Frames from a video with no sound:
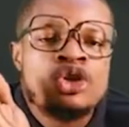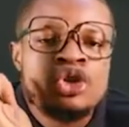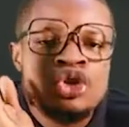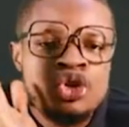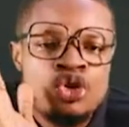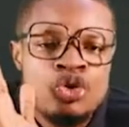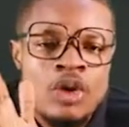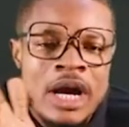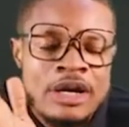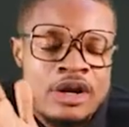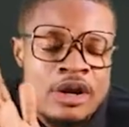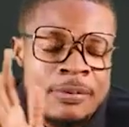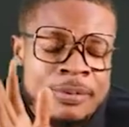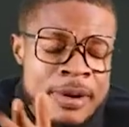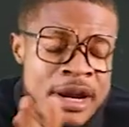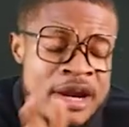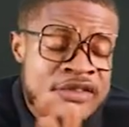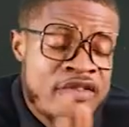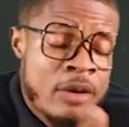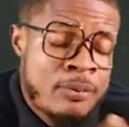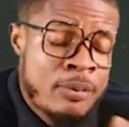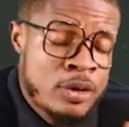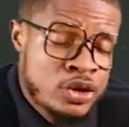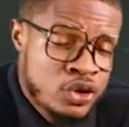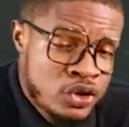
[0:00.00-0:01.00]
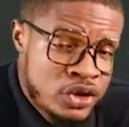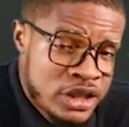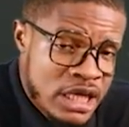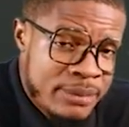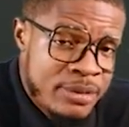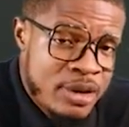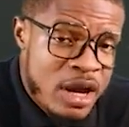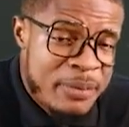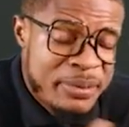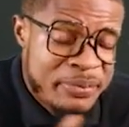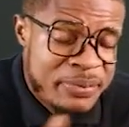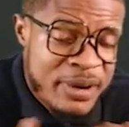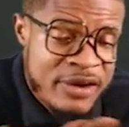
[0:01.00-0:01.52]
You are not preparing for Utme,
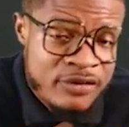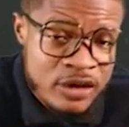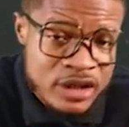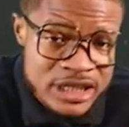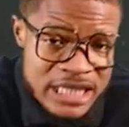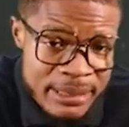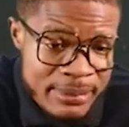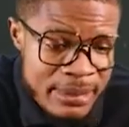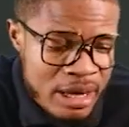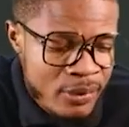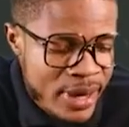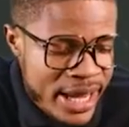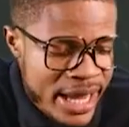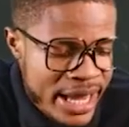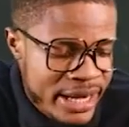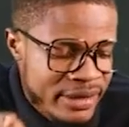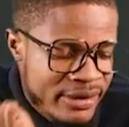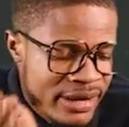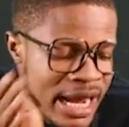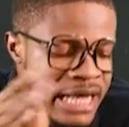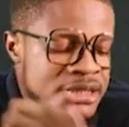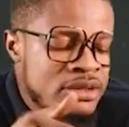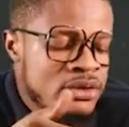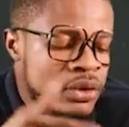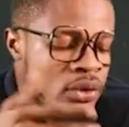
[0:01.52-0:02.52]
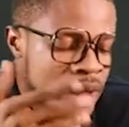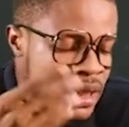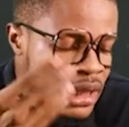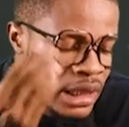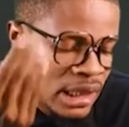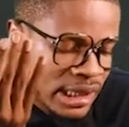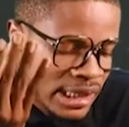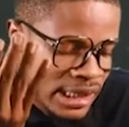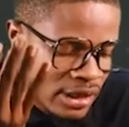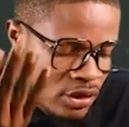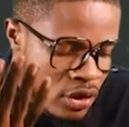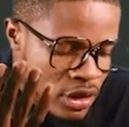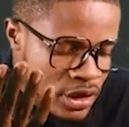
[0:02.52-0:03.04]
you are preparing for Jamb and Waec, right? Okay,
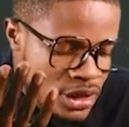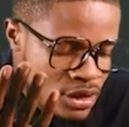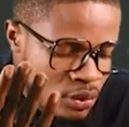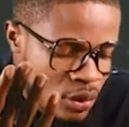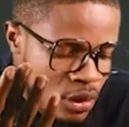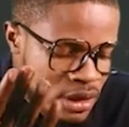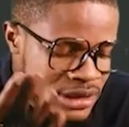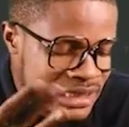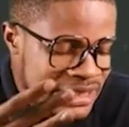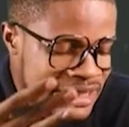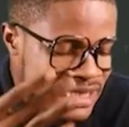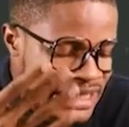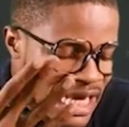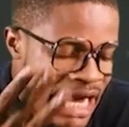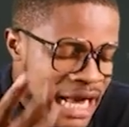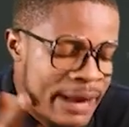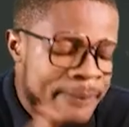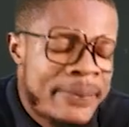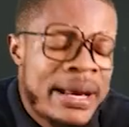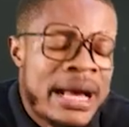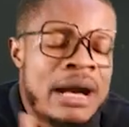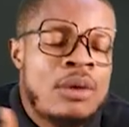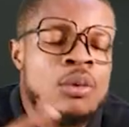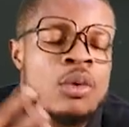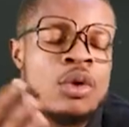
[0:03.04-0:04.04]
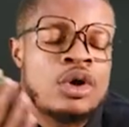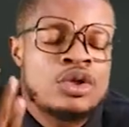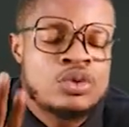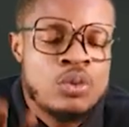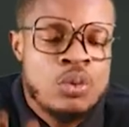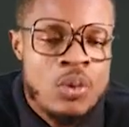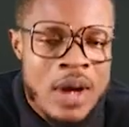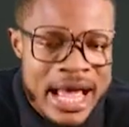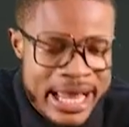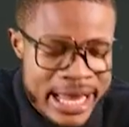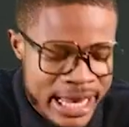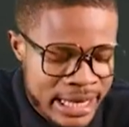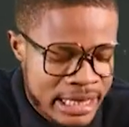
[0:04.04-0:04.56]
click on the Jamb and
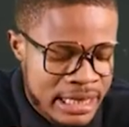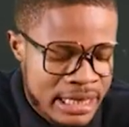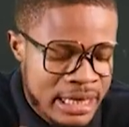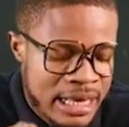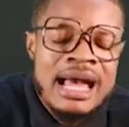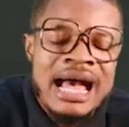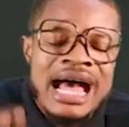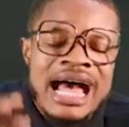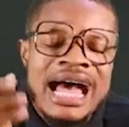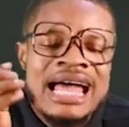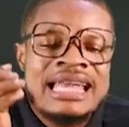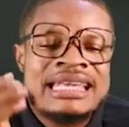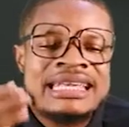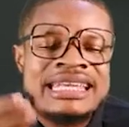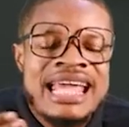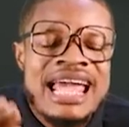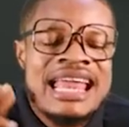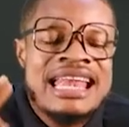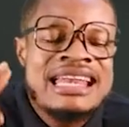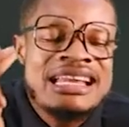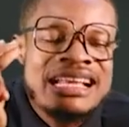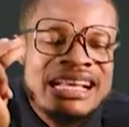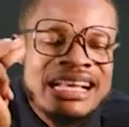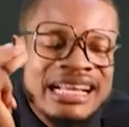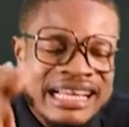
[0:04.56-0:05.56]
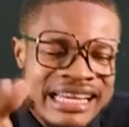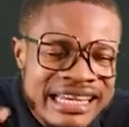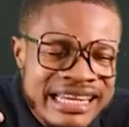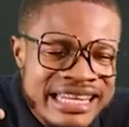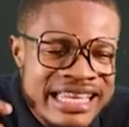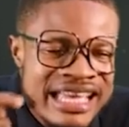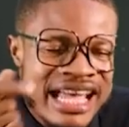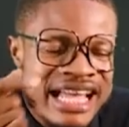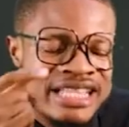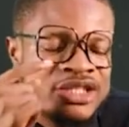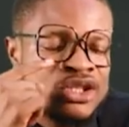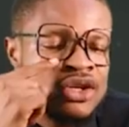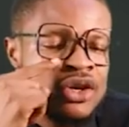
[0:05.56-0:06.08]
Waec. And then
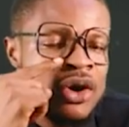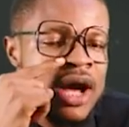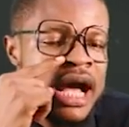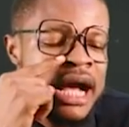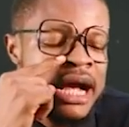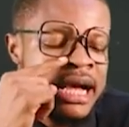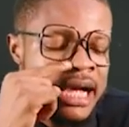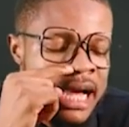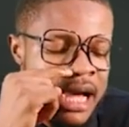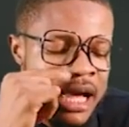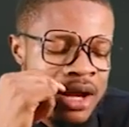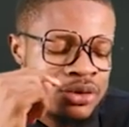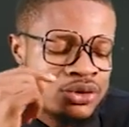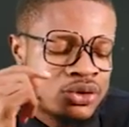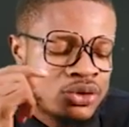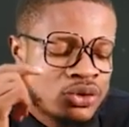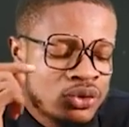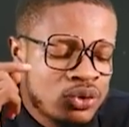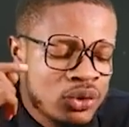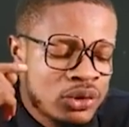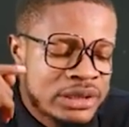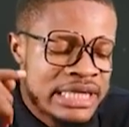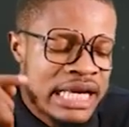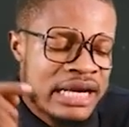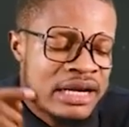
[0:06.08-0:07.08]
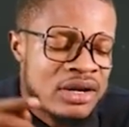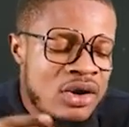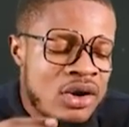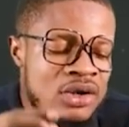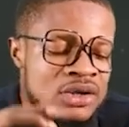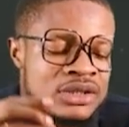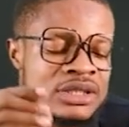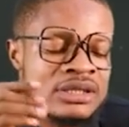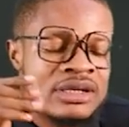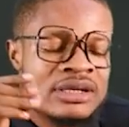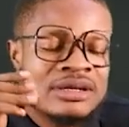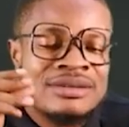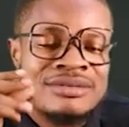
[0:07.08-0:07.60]
create your account. 2
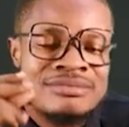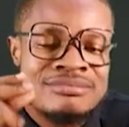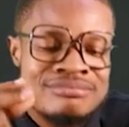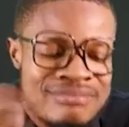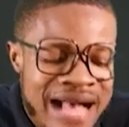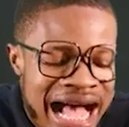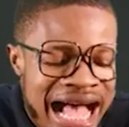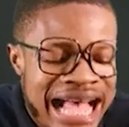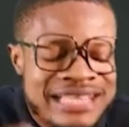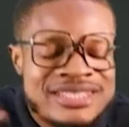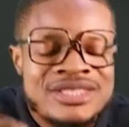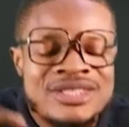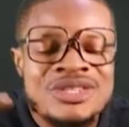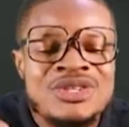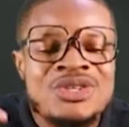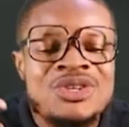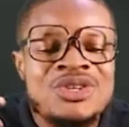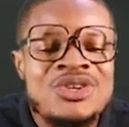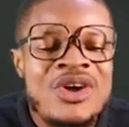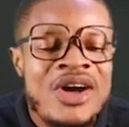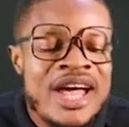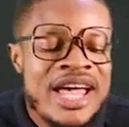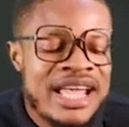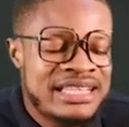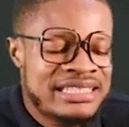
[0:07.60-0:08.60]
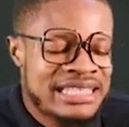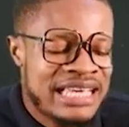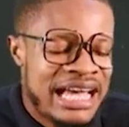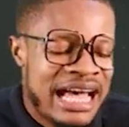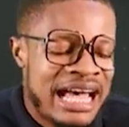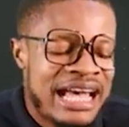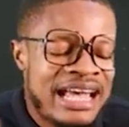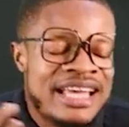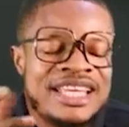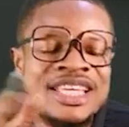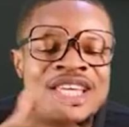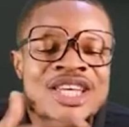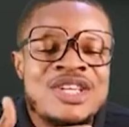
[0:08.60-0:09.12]
seconds. Plus, you don't
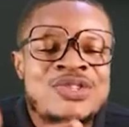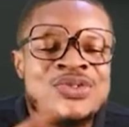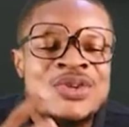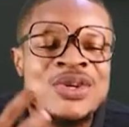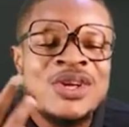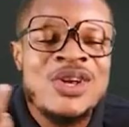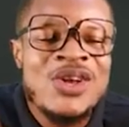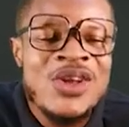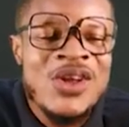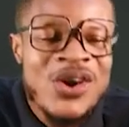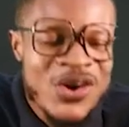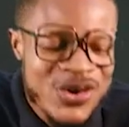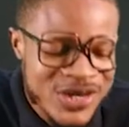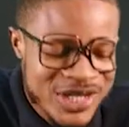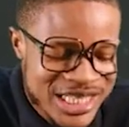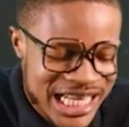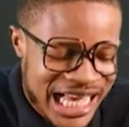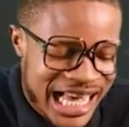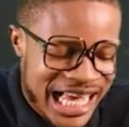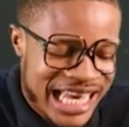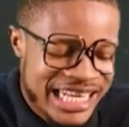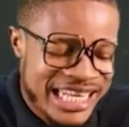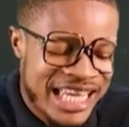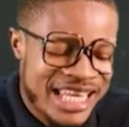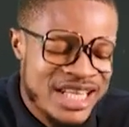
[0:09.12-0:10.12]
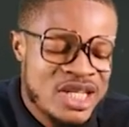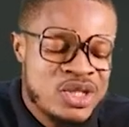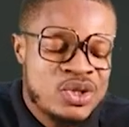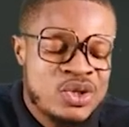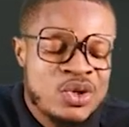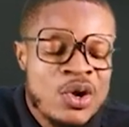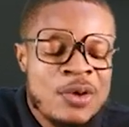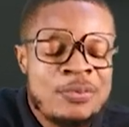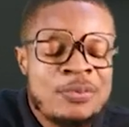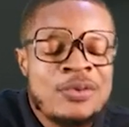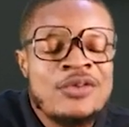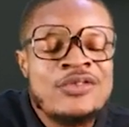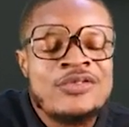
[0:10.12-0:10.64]
enter. It will load and then it
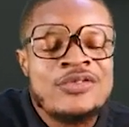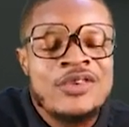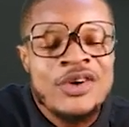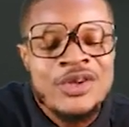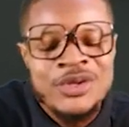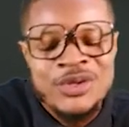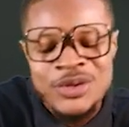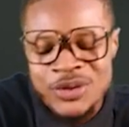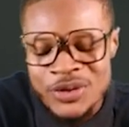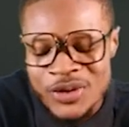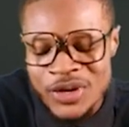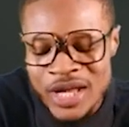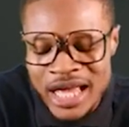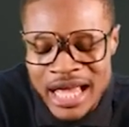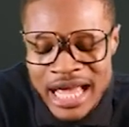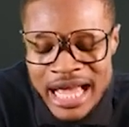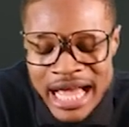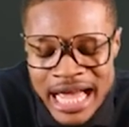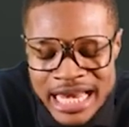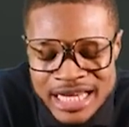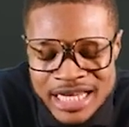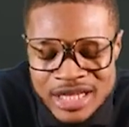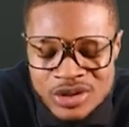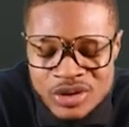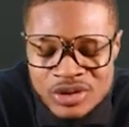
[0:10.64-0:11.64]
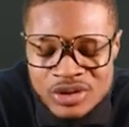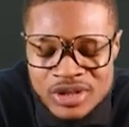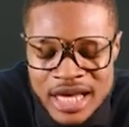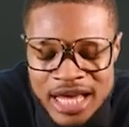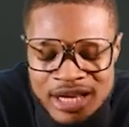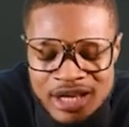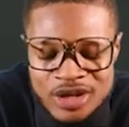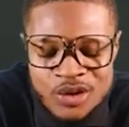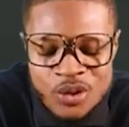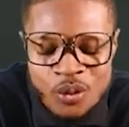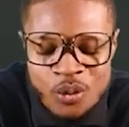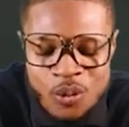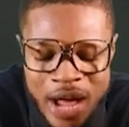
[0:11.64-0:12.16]
will open for you. And it will tell
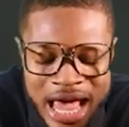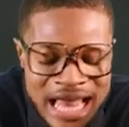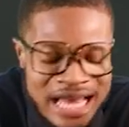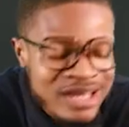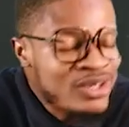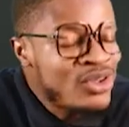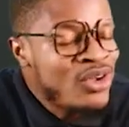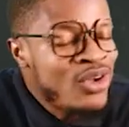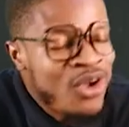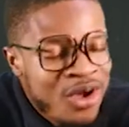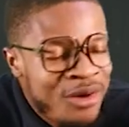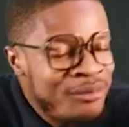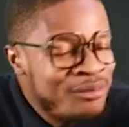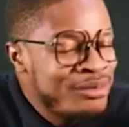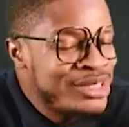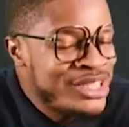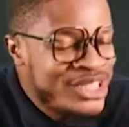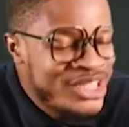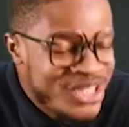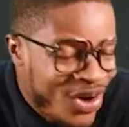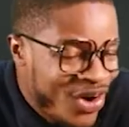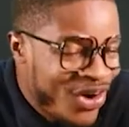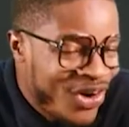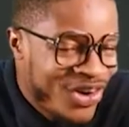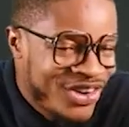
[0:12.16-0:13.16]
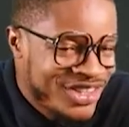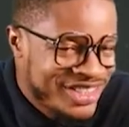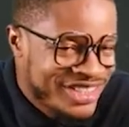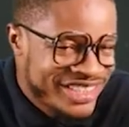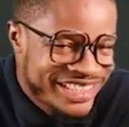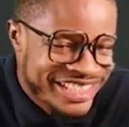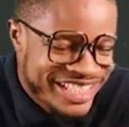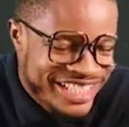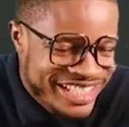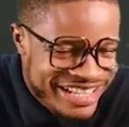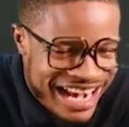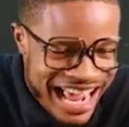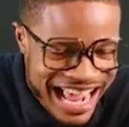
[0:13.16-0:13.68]
you, welcome, John,
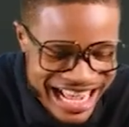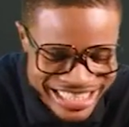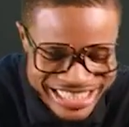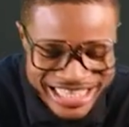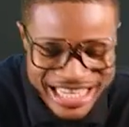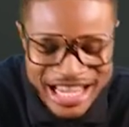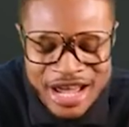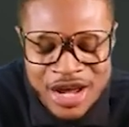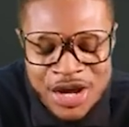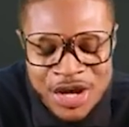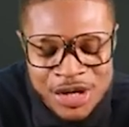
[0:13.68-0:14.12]
right?